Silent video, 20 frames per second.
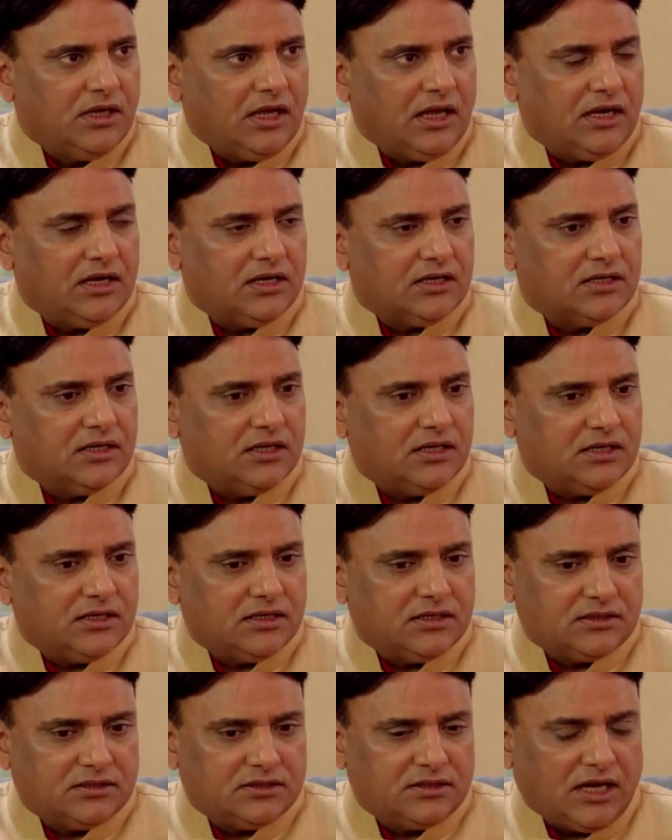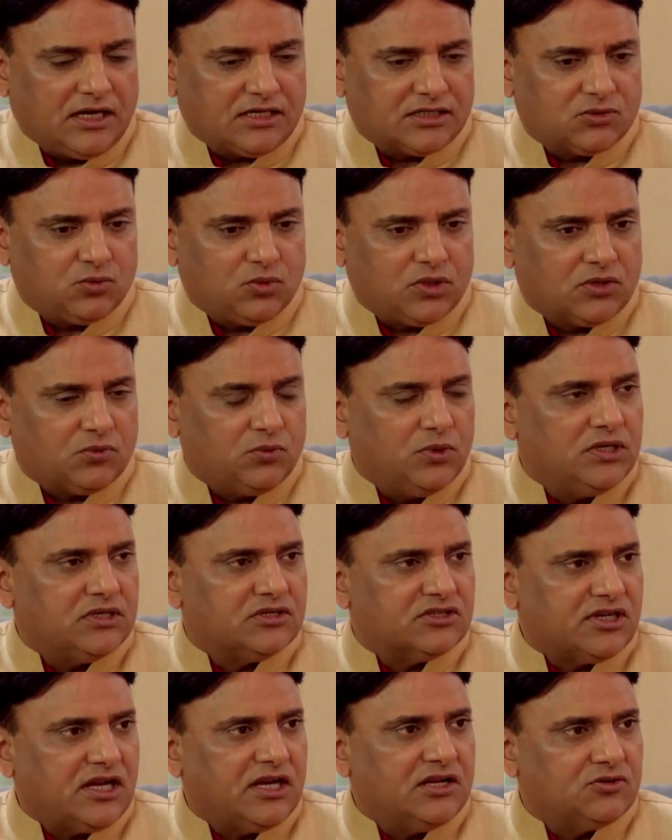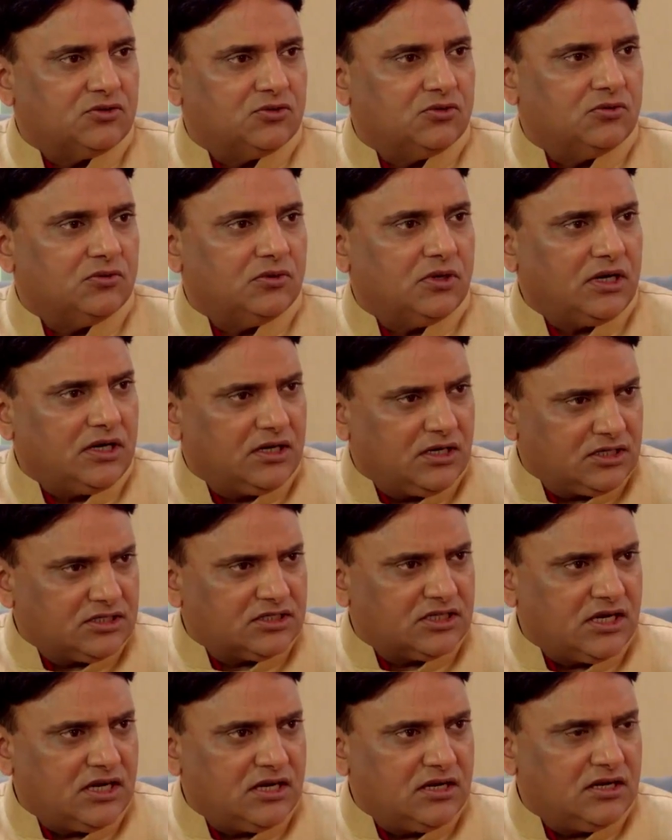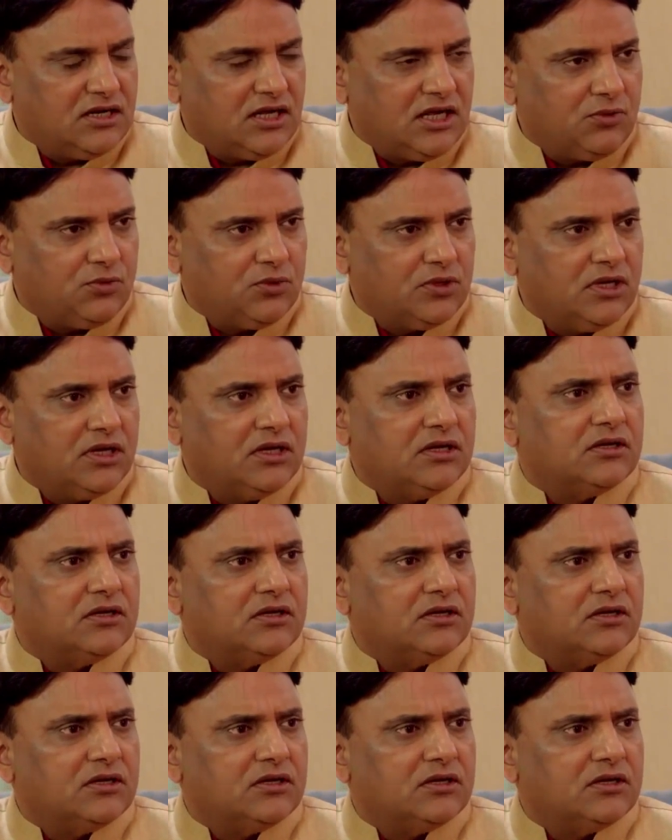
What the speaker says: and that's what we try to understand in Ayurveda.